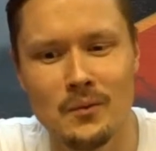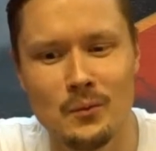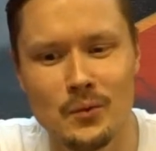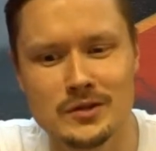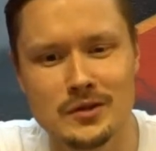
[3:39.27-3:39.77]

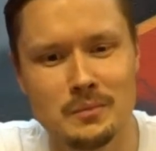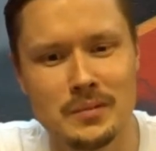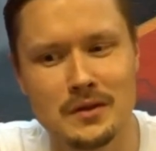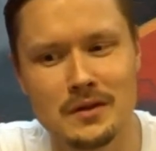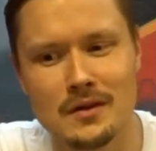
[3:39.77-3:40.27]
which could
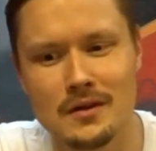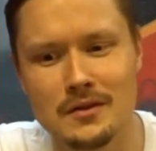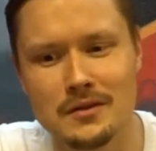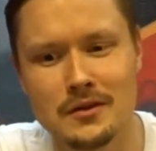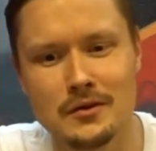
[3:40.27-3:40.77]
be the
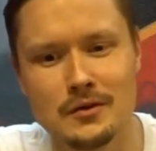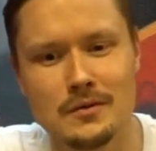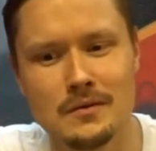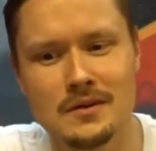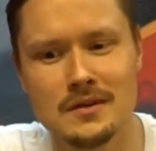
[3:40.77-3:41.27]
good
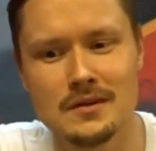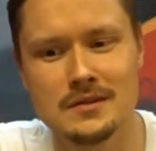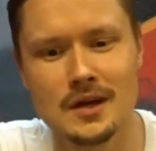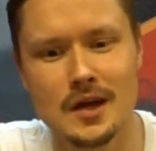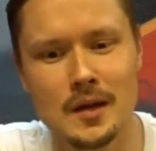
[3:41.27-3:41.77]

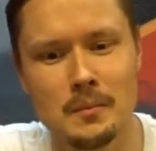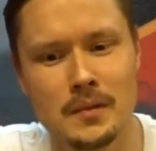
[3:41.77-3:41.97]
time